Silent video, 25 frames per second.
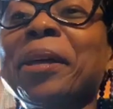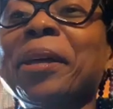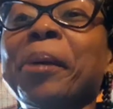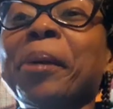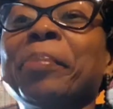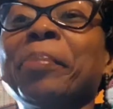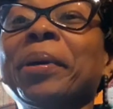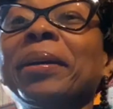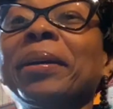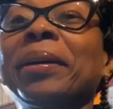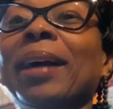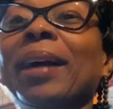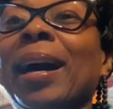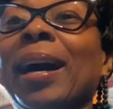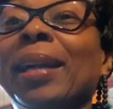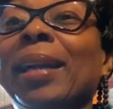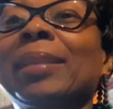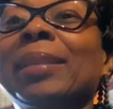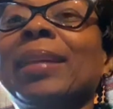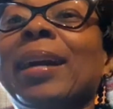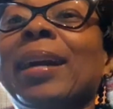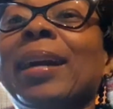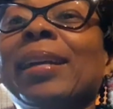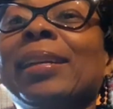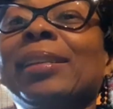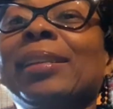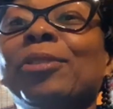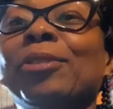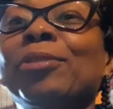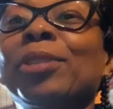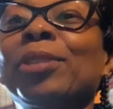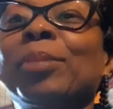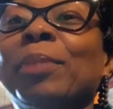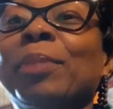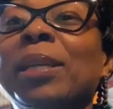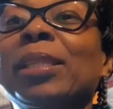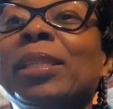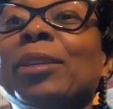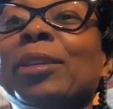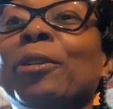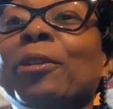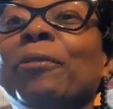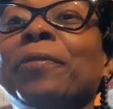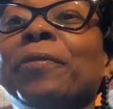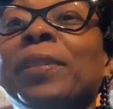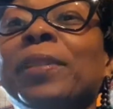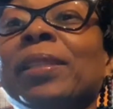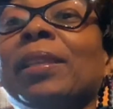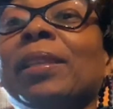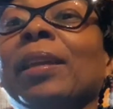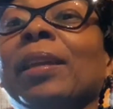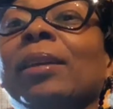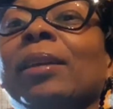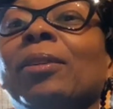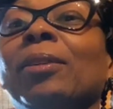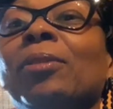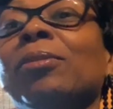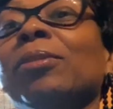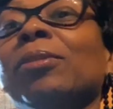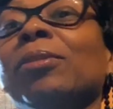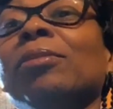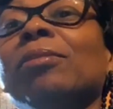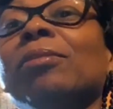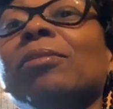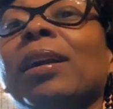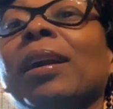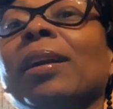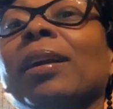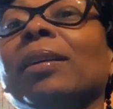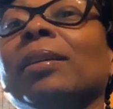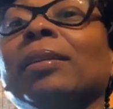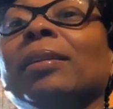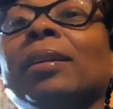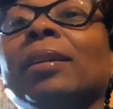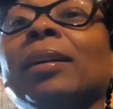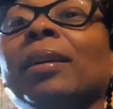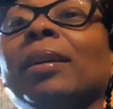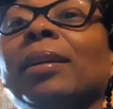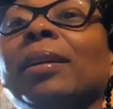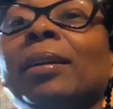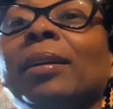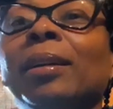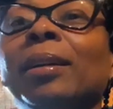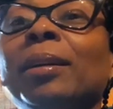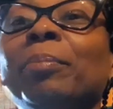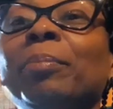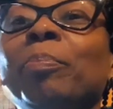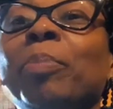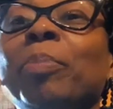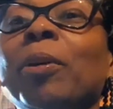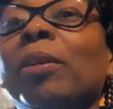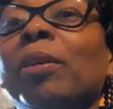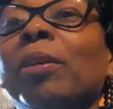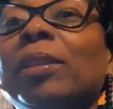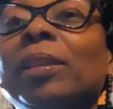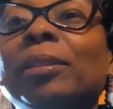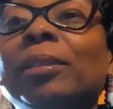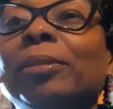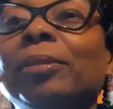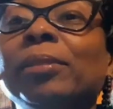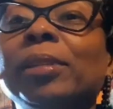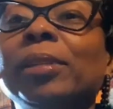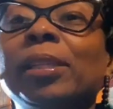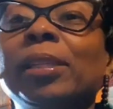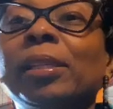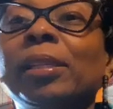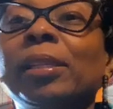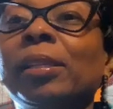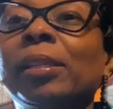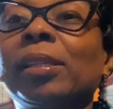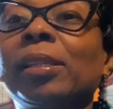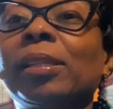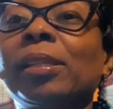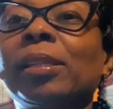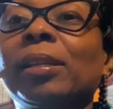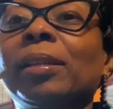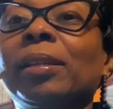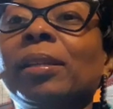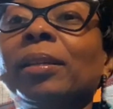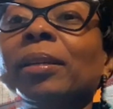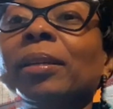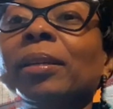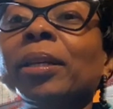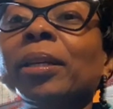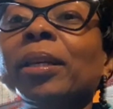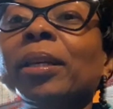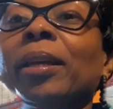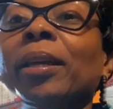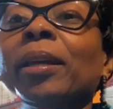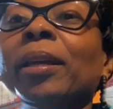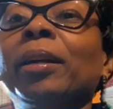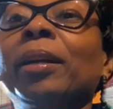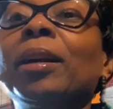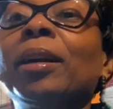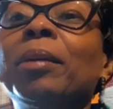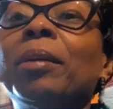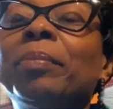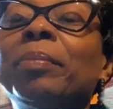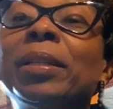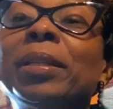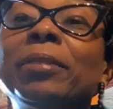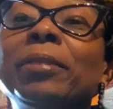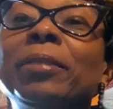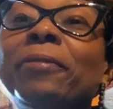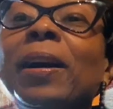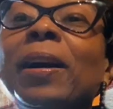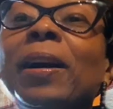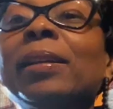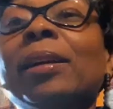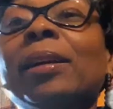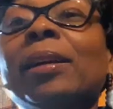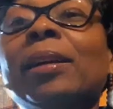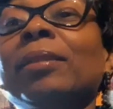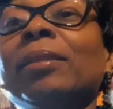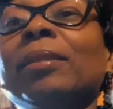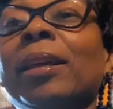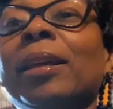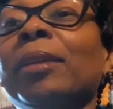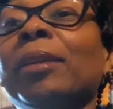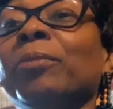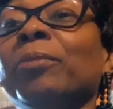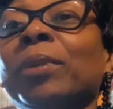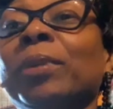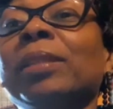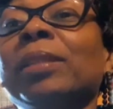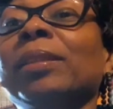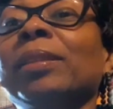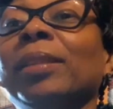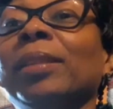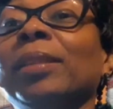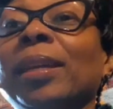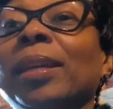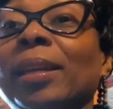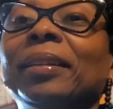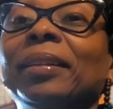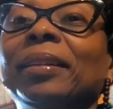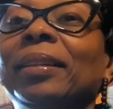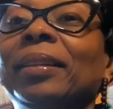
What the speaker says: but I diagnosed myself as saying, "Oh, you got Bartholone cyst," and coming to find out that wasn't the case.